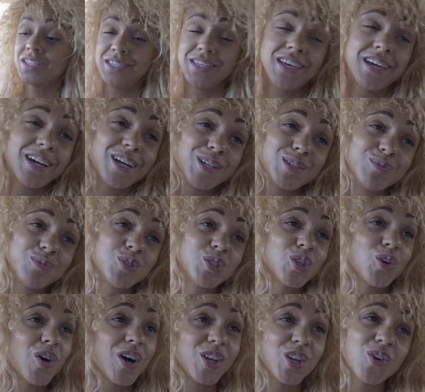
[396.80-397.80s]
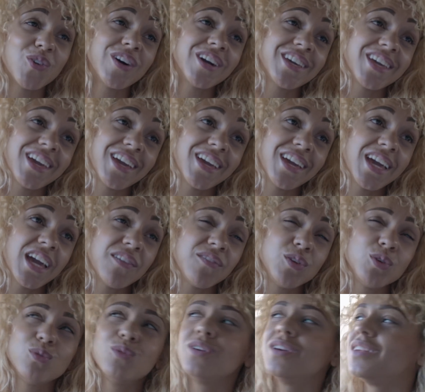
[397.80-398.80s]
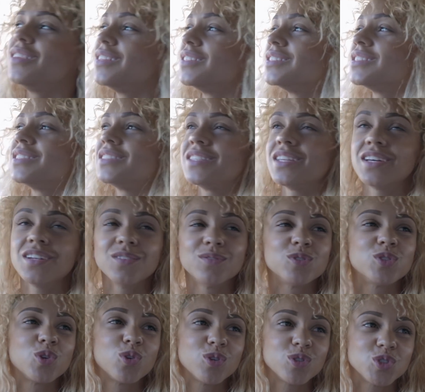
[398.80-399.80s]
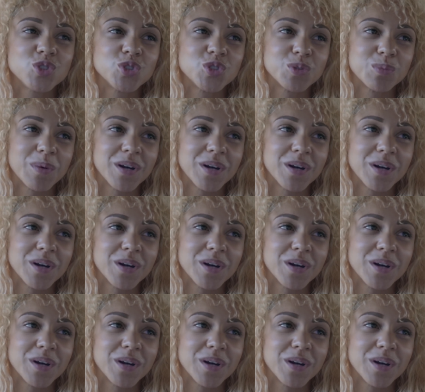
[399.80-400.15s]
Yeah, so I know I can't have you, and instead of torturing